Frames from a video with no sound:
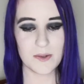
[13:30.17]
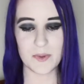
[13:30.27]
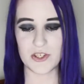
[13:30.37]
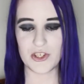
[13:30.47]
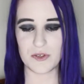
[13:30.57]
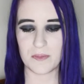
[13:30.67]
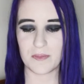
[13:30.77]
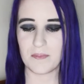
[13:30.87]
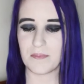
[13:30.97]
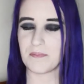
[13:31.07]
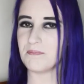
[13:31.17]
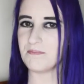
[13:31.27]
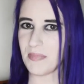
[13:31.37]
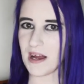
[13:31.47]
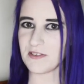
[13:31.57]
Which
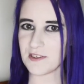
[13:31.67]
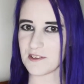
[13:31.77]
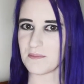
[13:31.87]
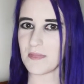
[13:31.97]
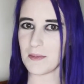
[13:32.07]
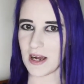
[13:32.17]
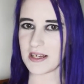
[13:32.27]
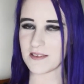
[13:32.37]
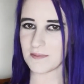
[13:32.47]
baffles my mind.